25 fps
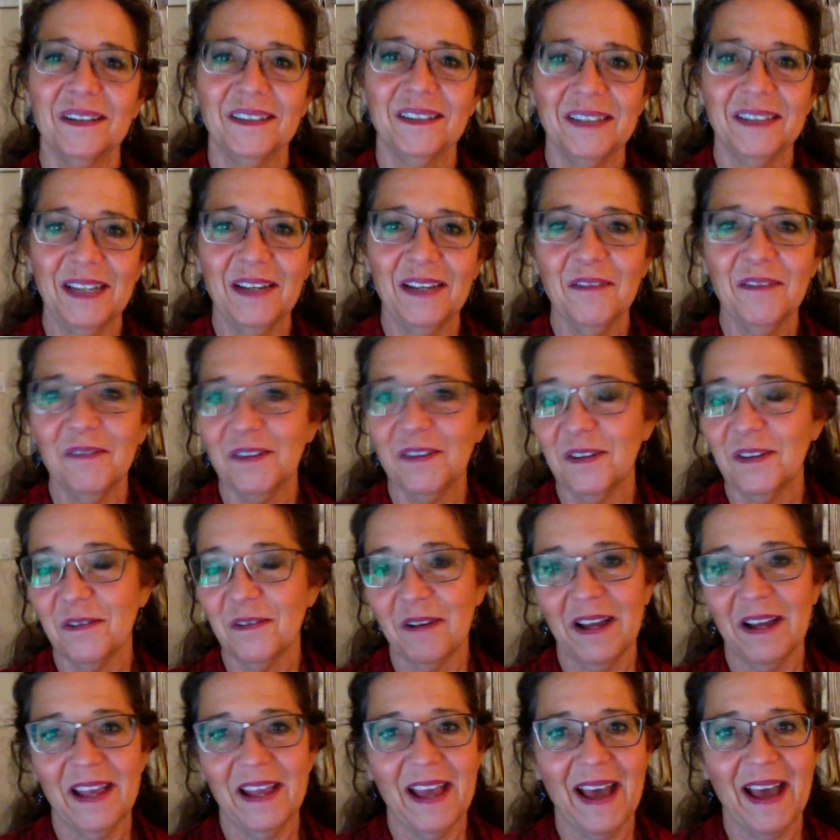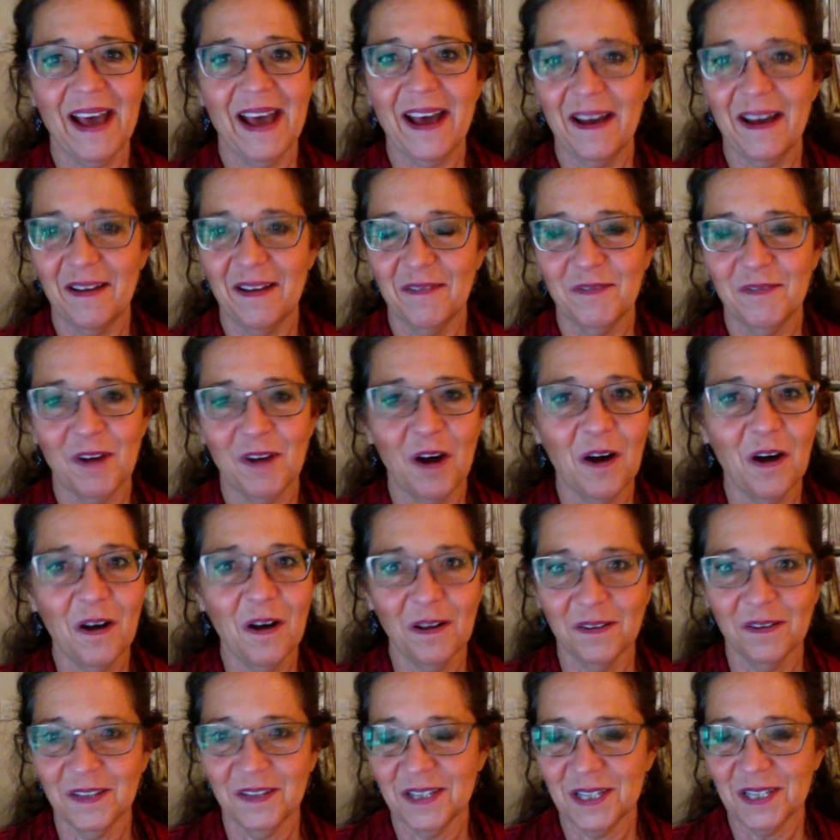even though I have
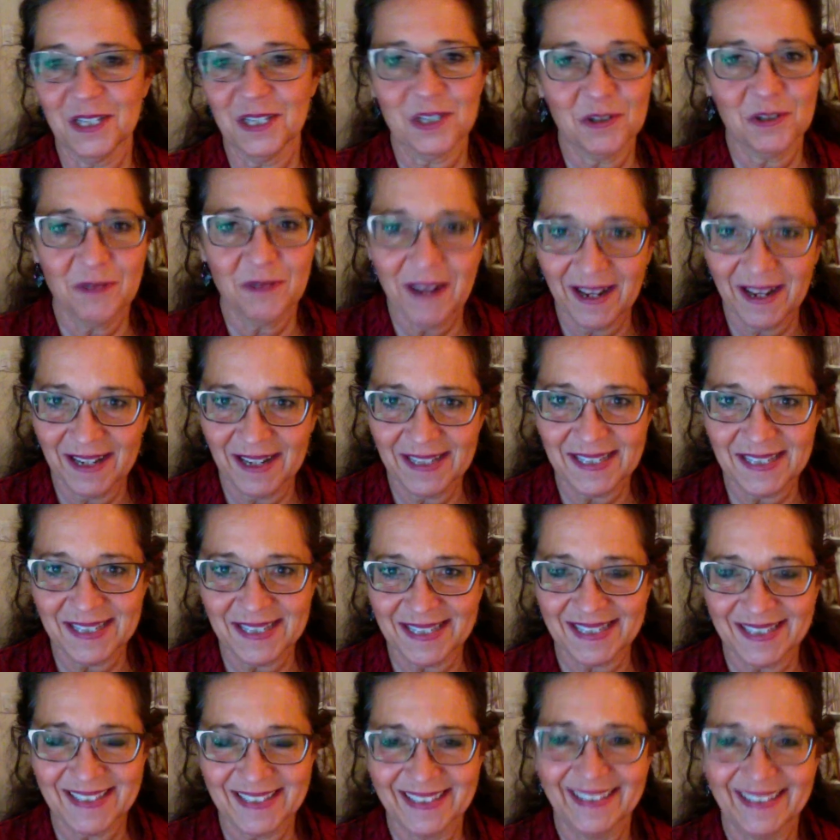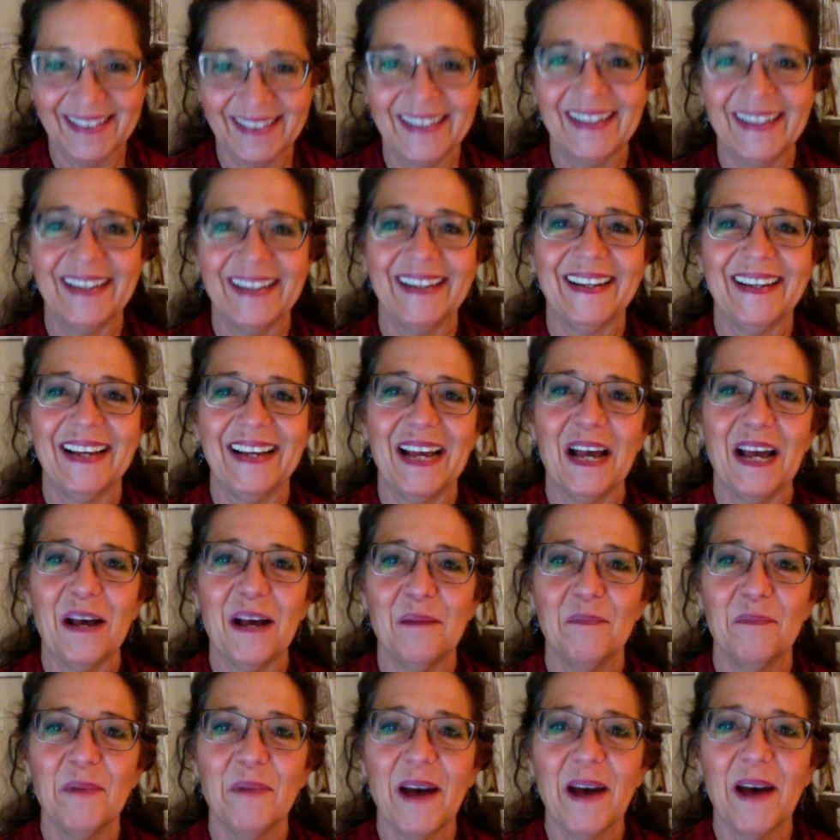all this stress
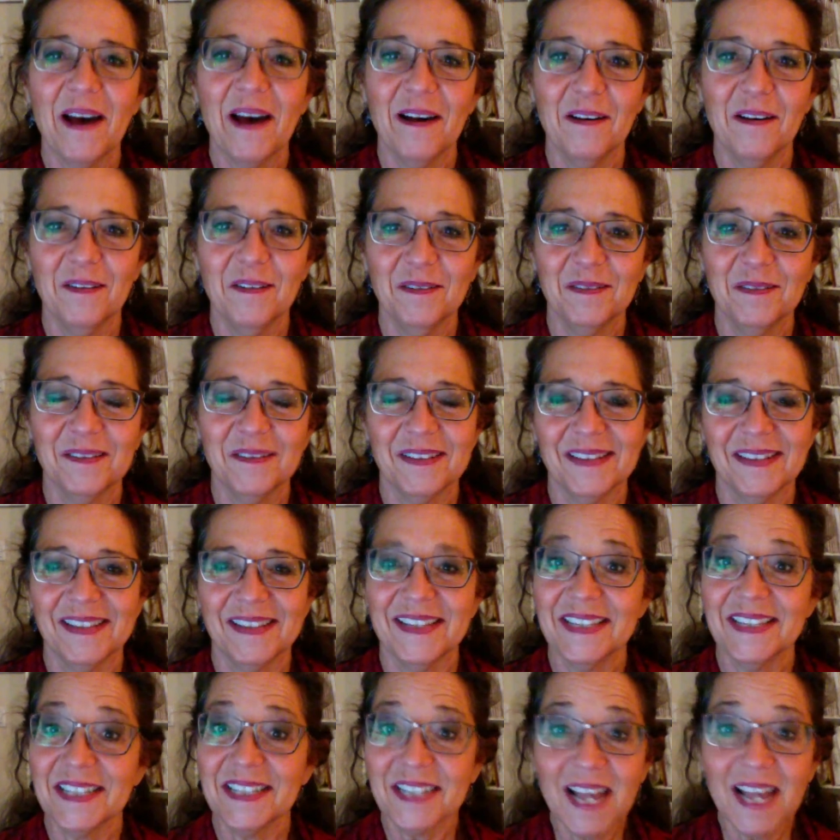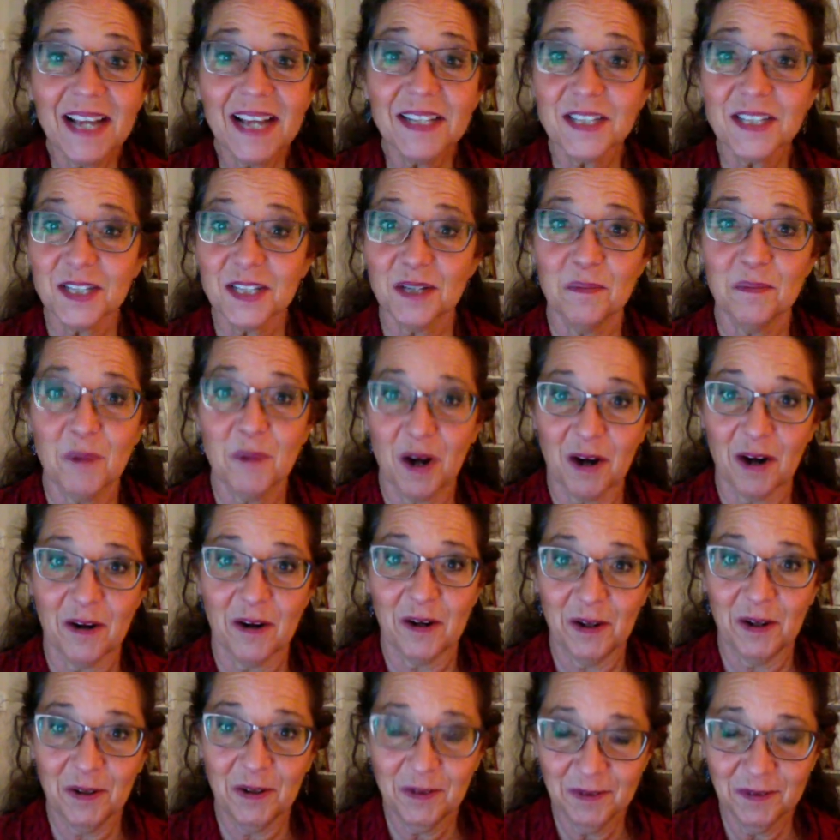about this test
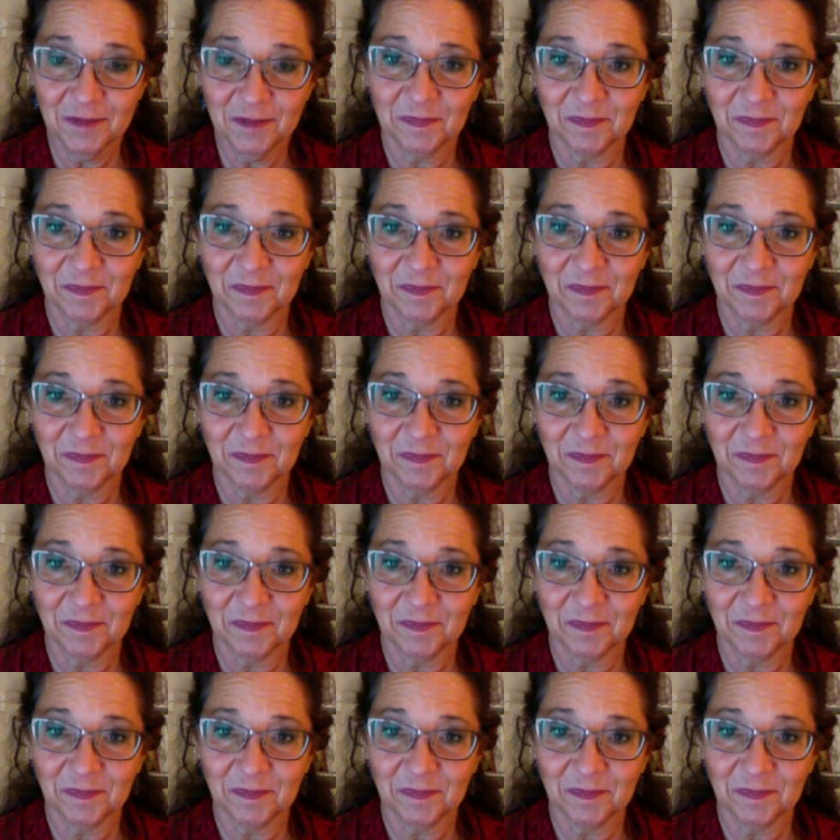tomorrow,